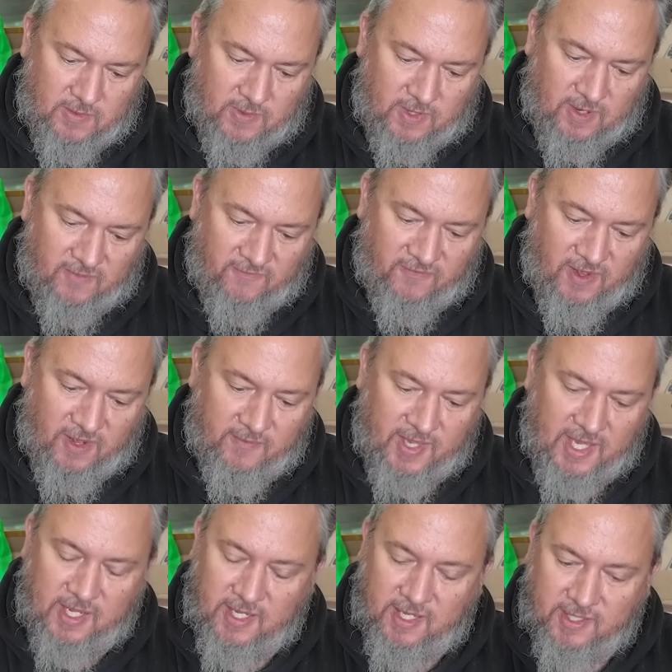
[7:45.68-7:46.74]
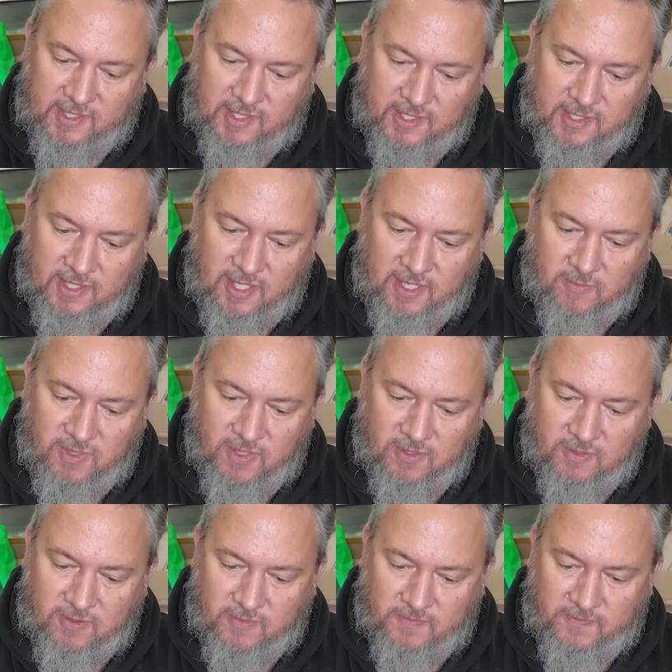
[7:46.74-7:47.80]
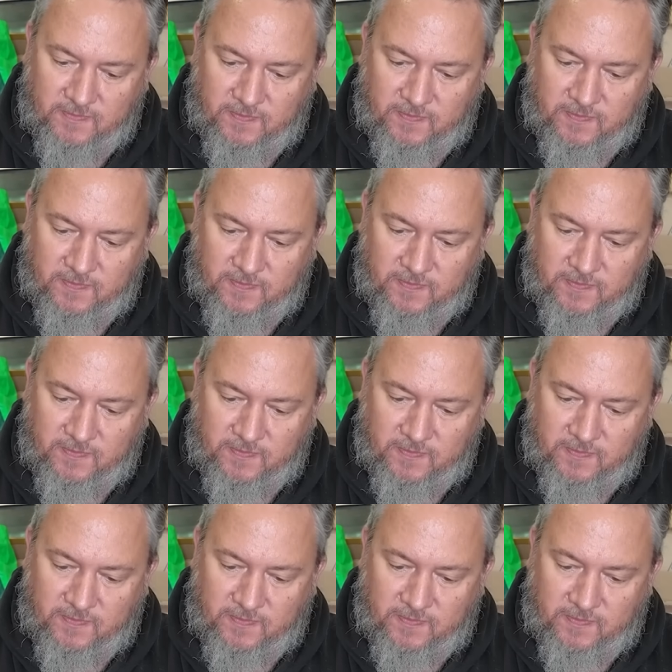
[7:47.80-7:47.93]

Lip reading: We've got 5/8 and 16 mil.